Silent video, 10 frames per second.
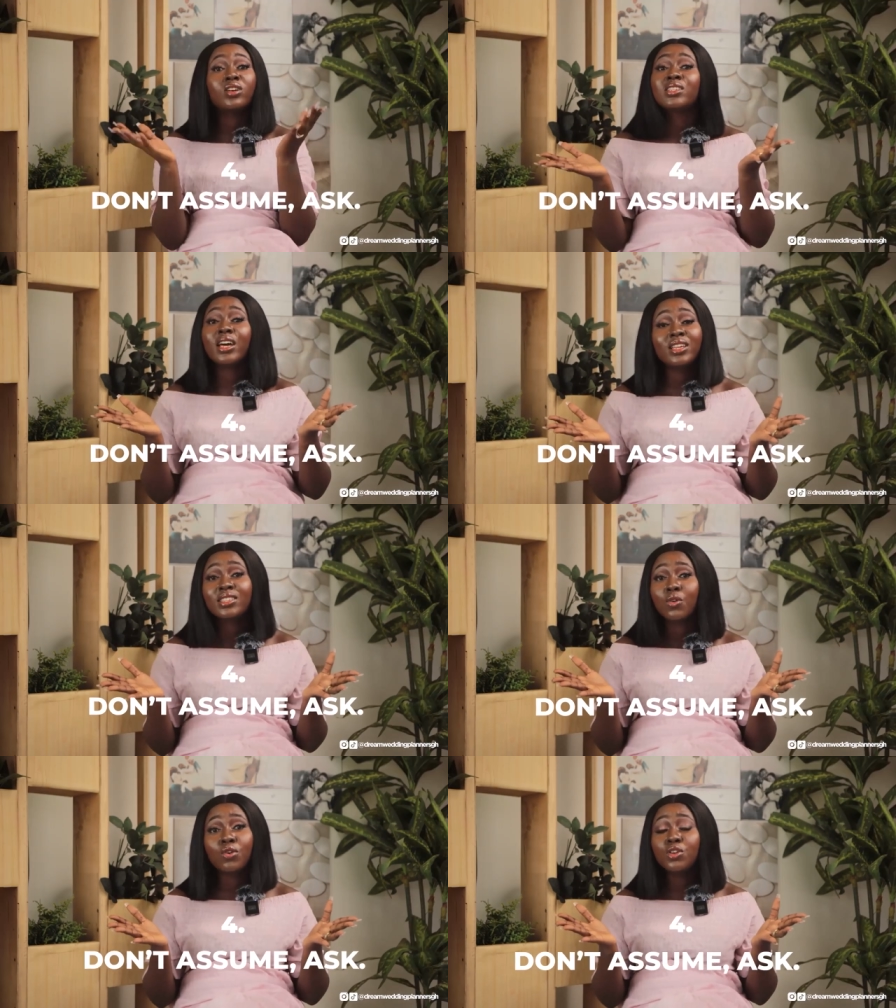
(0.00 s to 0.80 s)
Consider
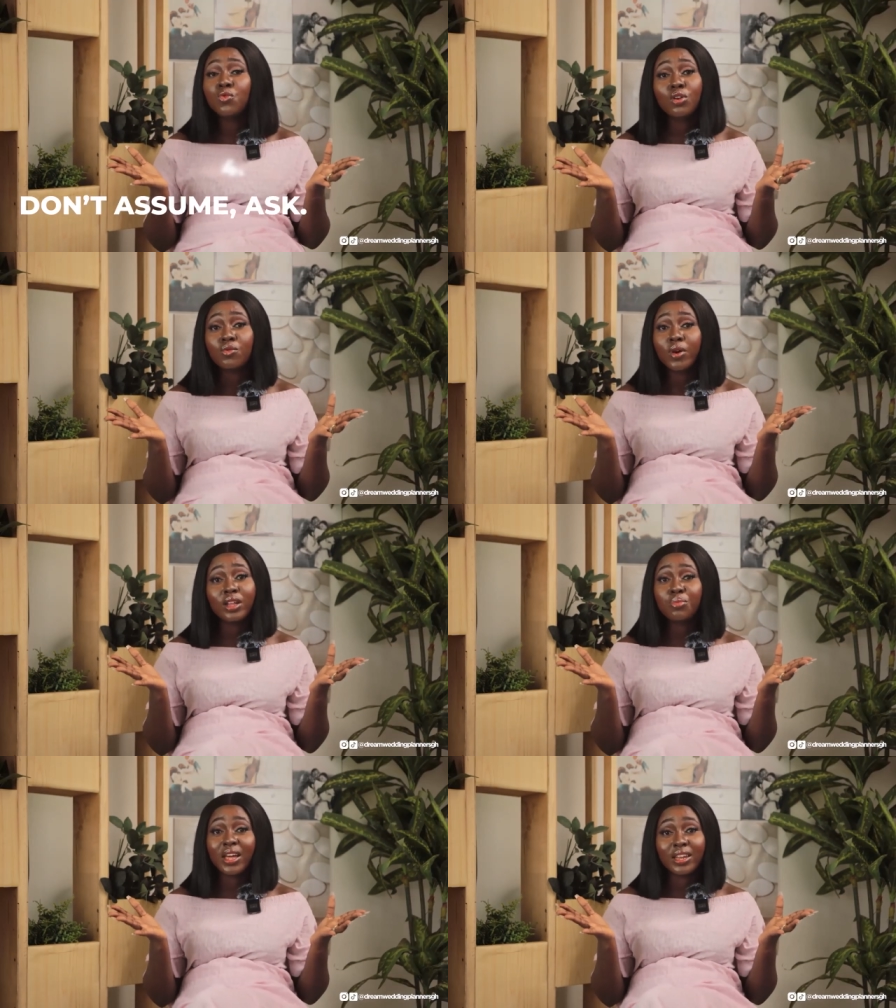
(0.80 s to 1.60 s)
this the golden rule of
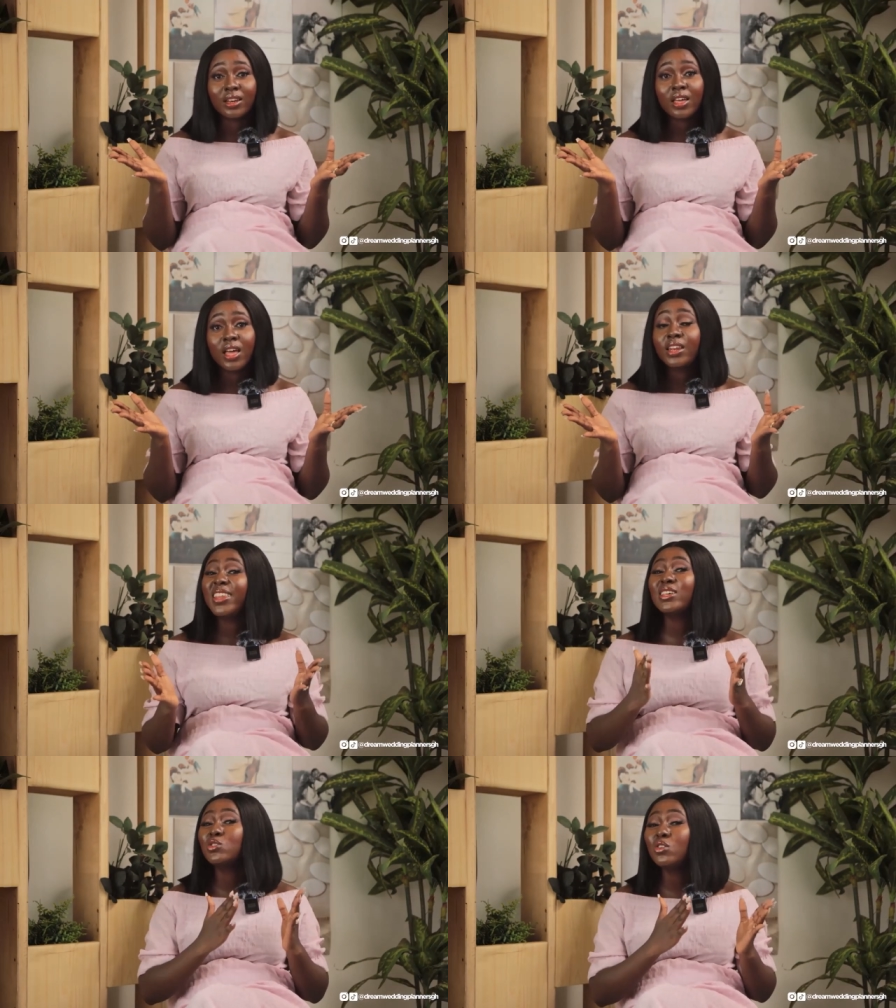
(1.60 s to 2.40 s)
wedding planning.
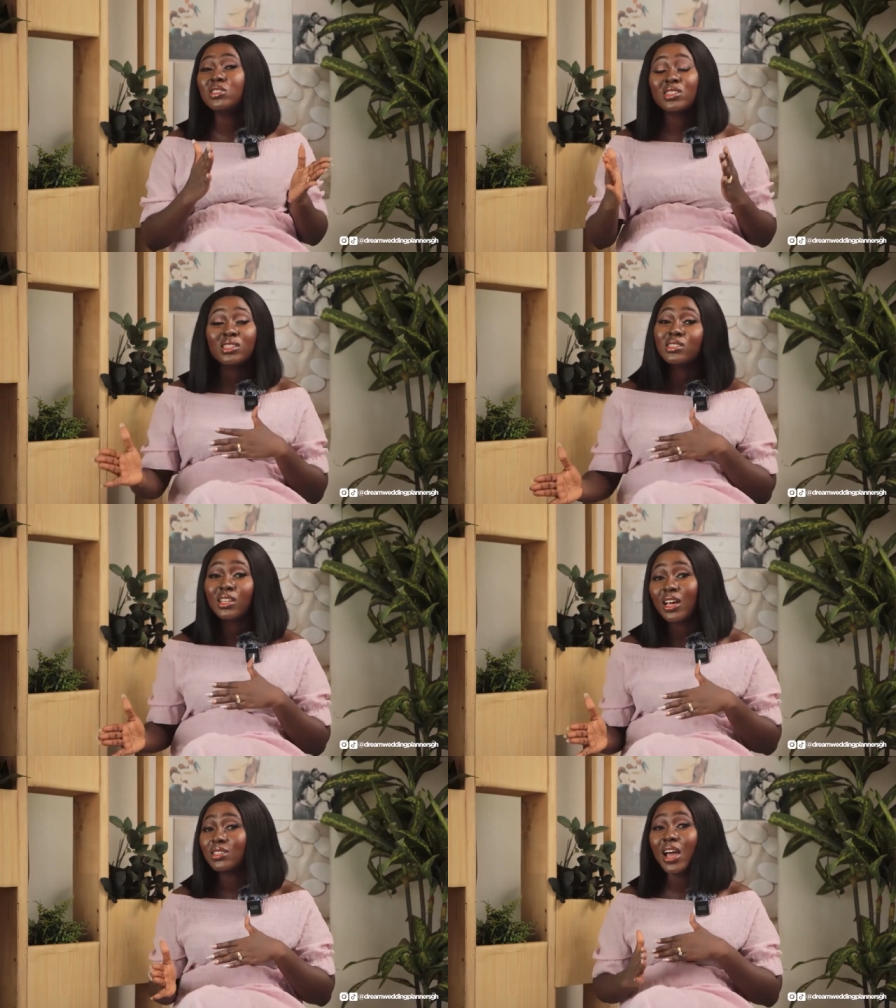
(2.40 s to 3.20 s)
There's no such
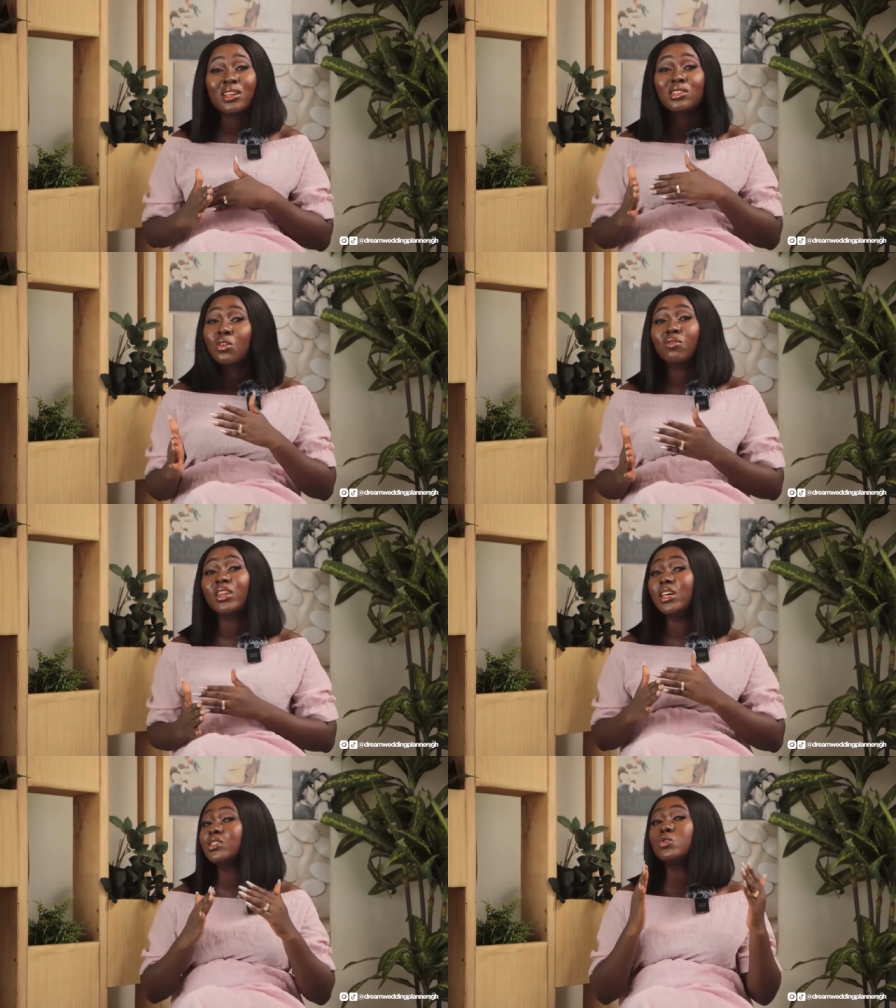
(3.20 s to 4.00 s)
thing as asking your
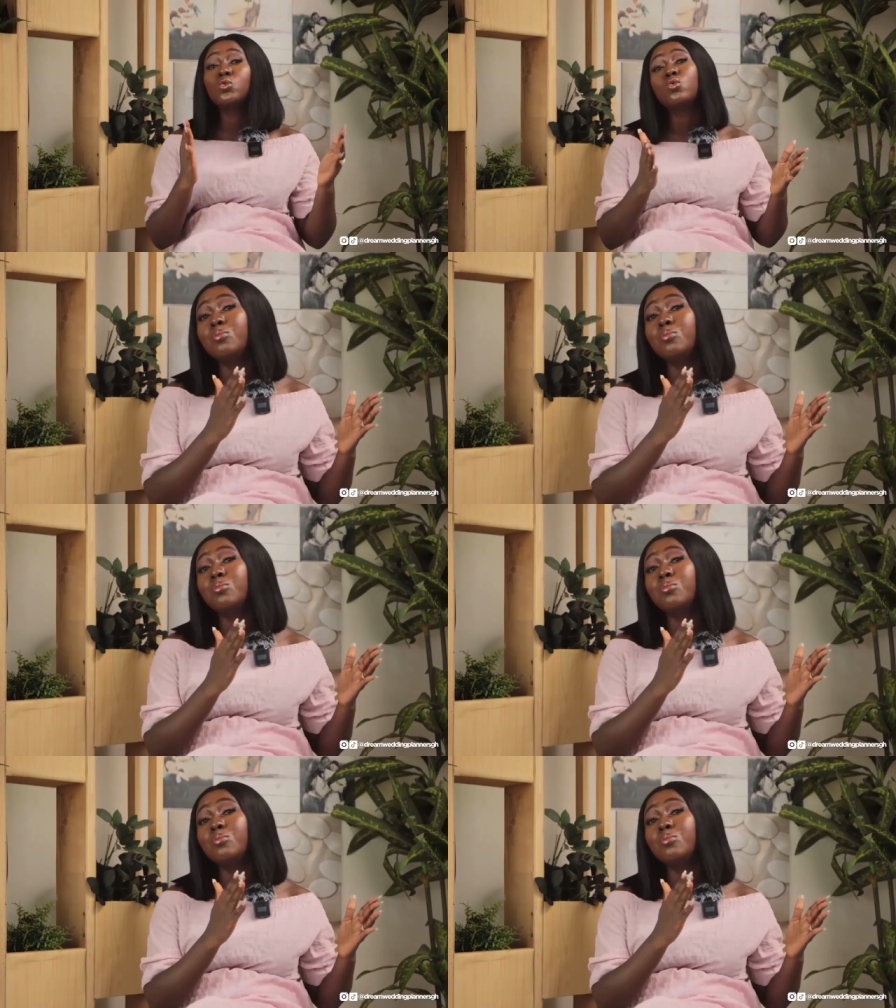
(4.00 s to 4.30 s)
vendors too